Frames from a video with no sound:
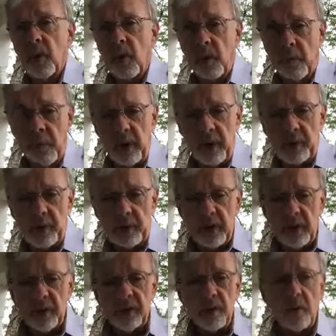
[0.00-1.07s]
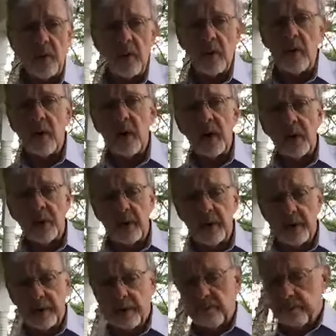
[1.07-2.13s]
Well, everything's going great
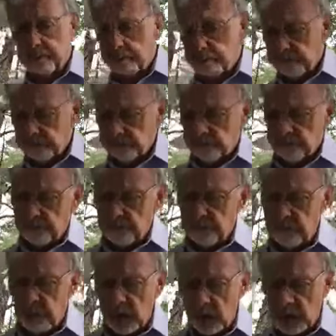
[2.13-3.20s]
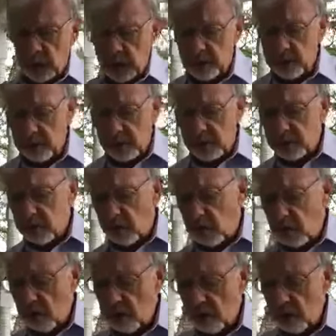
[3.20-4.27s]
and it's that's a
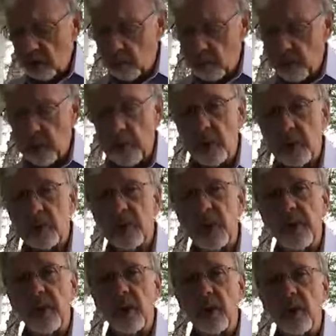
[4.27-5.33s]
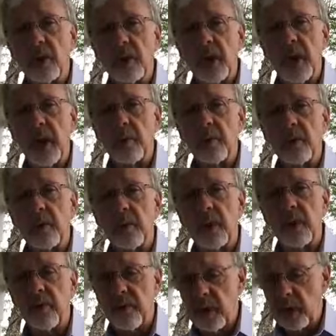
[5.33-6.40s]
hard and one of the most difficult times to be
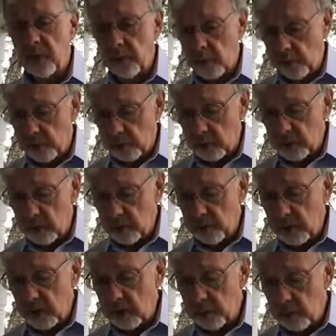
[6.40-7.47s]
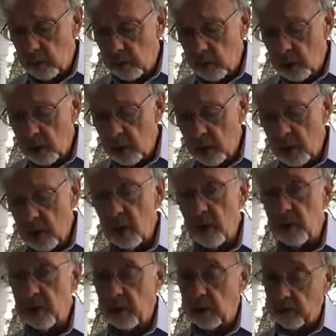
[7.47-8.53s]
faithful for some people.
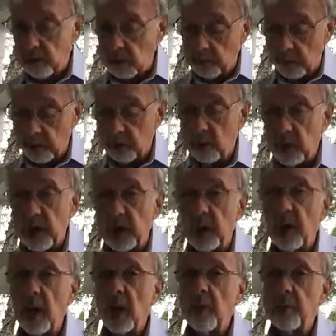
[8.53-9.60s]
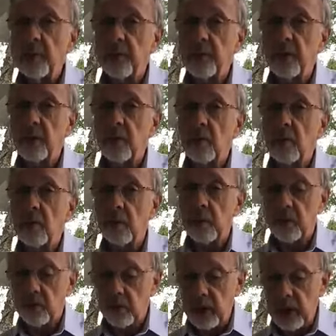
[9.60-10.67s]
Some people is right the opposite. When
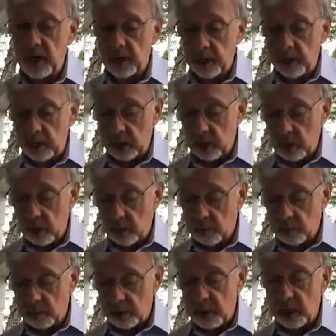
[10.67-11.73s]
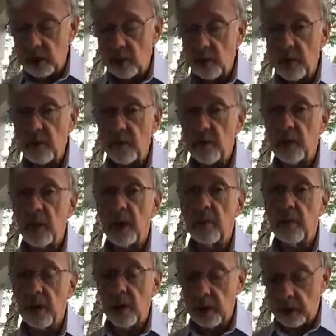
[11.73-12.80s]
tragedy comes, they do everything
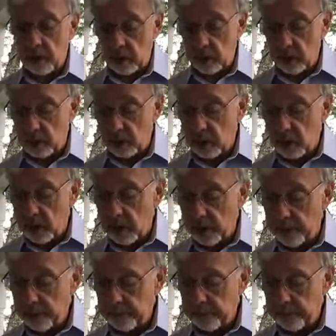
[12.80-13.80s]
but turn to God.